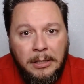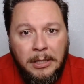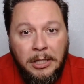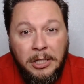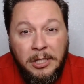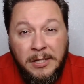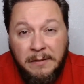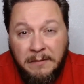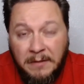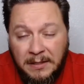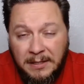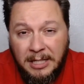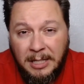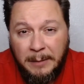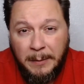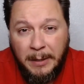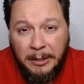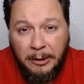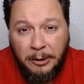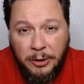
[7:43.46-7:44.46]
you have to think
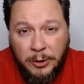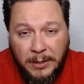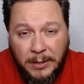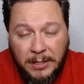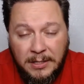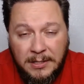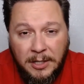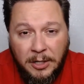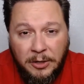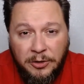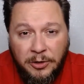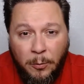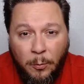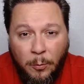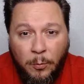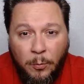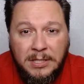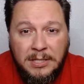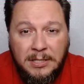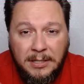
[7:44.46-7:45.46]
about your transition.
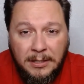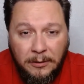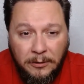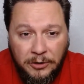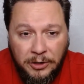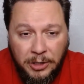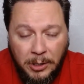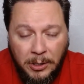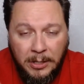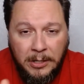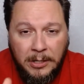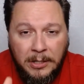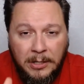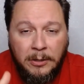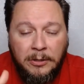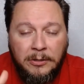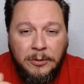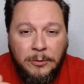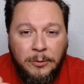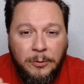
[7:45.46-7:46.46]
What skills do you need
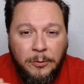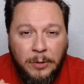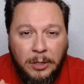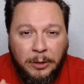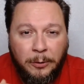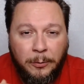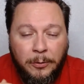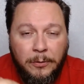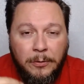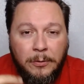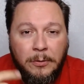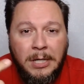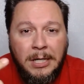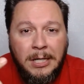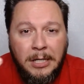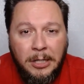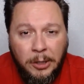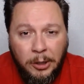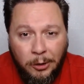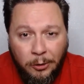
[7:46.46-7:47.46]
to accrue?
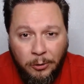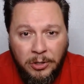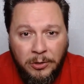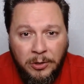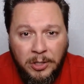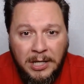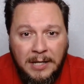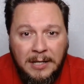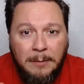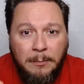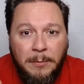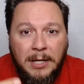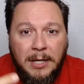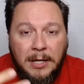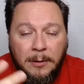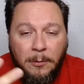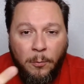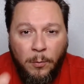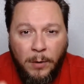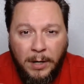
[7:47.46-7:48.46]
Who do you need to
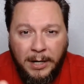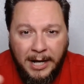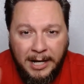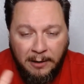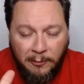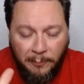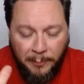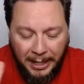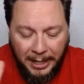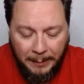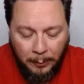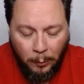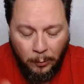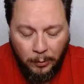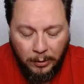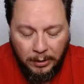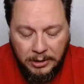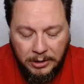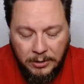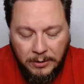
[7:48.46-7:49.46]
meet? What kind of
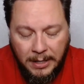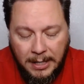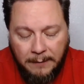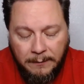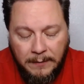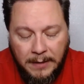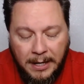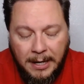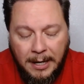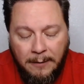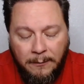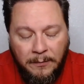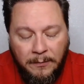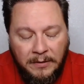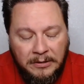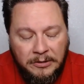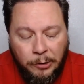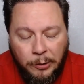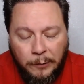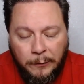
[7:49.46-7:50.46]
paperwork do you have,
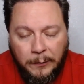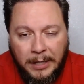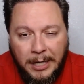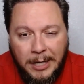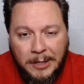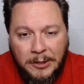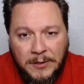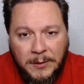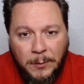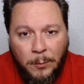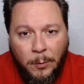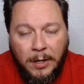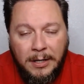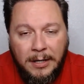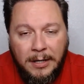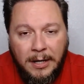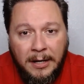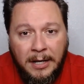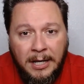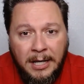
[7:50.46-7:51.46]
certifications and
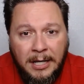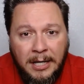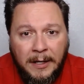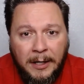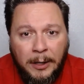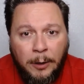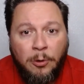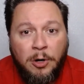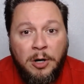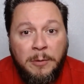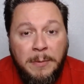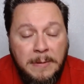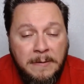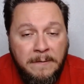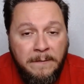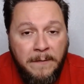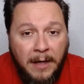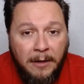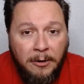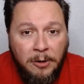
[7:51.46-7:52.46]
whatnot, in order to be
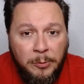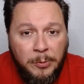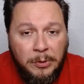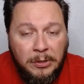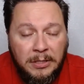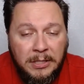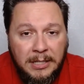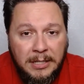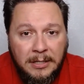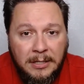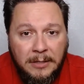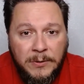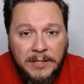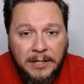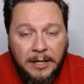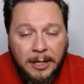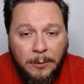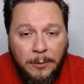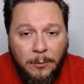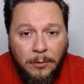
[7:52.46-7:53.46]
valuable in the
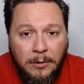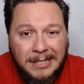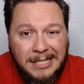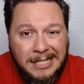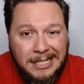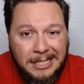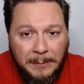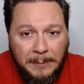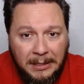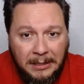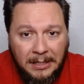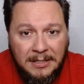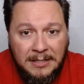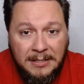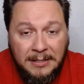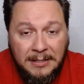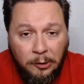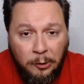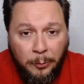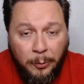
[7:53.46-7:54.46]
outside world? And something like
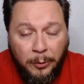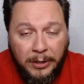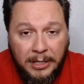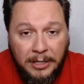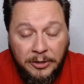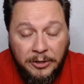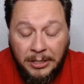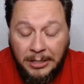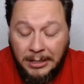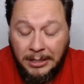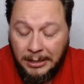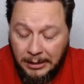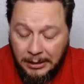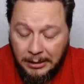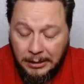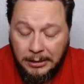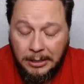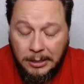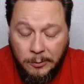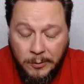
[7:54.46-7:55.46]
Skill Bridge,
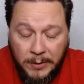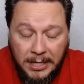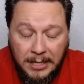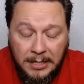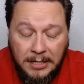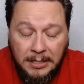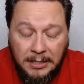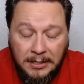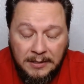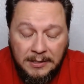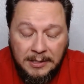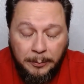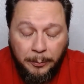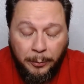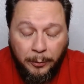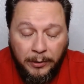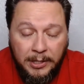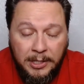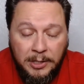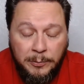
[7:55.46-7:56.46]
no kidding, is the
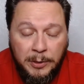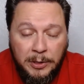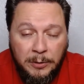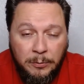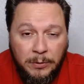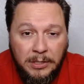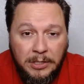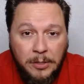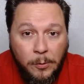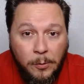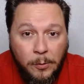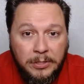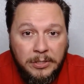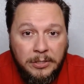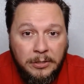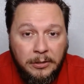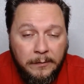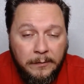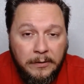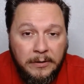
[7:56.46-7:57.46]
bridge between your
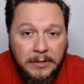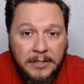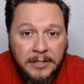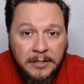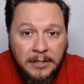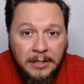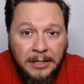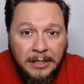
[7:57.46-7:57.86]
service